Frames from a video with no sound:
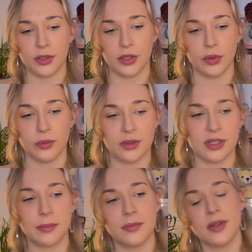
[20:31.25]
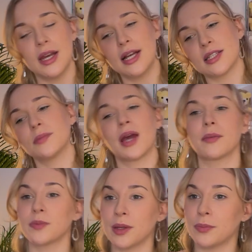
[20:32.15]
You know,
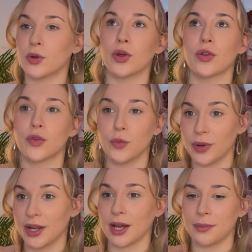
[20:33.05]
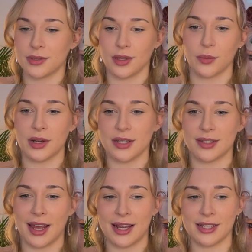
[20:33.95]
sometimes people who go through breakups are the ones
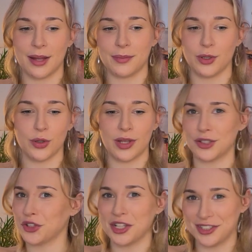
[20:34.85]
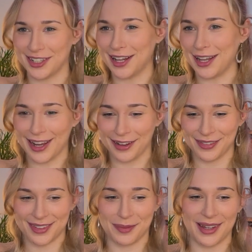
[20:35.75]
that end up, you know, like changing their
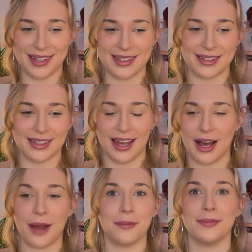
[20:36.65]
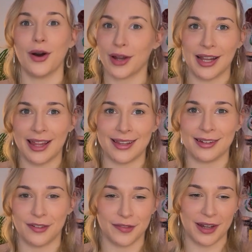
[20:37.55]
lives because it's like, I'm not going to let that
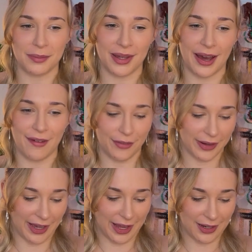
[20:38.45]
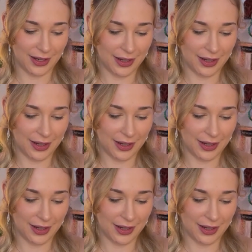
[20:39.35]
define me ever again.